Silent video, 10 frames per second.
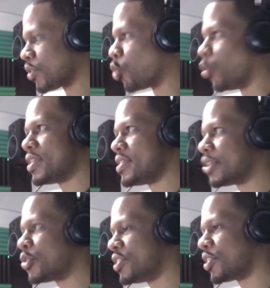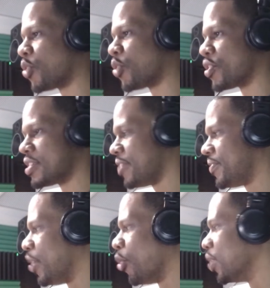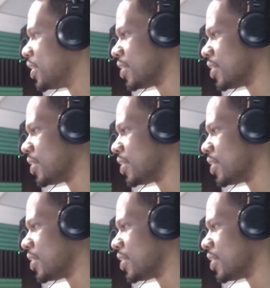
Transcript: What is it going to cost us if they hold it